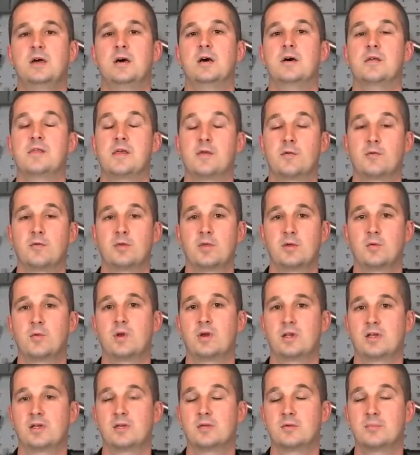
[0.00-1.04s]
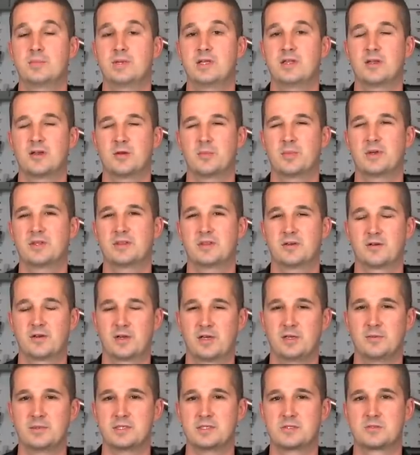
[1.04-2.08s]
Uh, they really wanted to be there, but they're
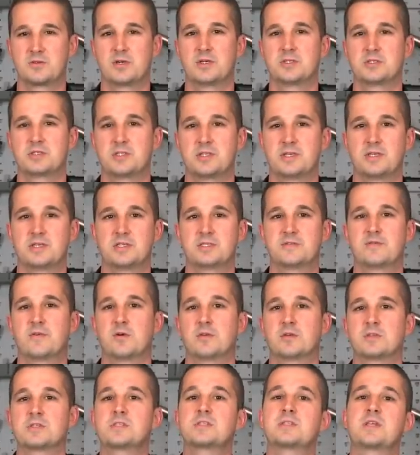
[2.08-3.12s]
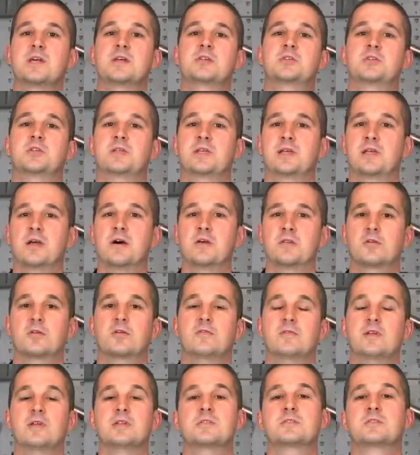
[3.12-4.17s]
going to be stretched thin as far as scheduling other
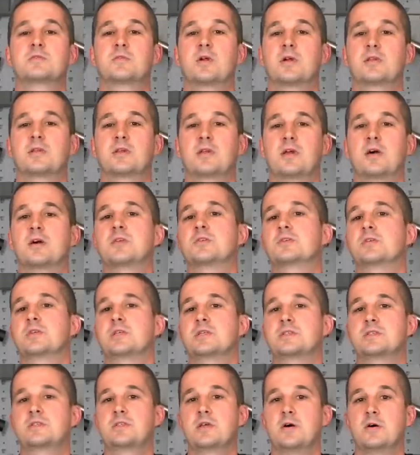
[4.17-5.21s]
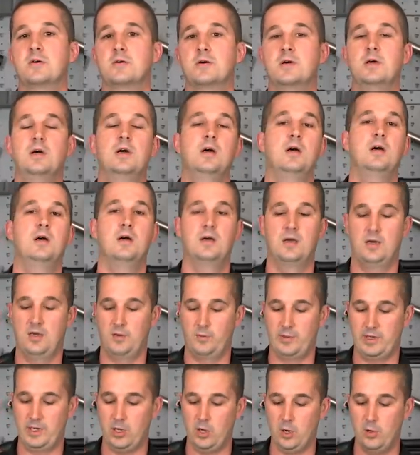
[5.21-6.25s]
events throughout the country. So uh,
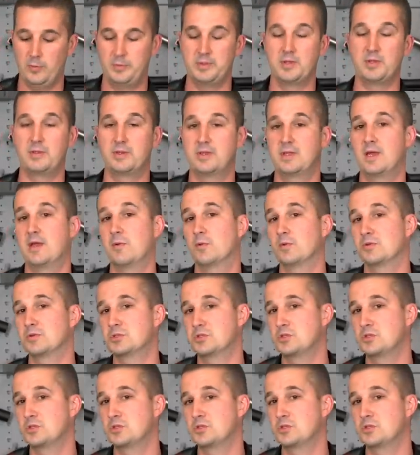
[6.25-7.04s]
we hope that they will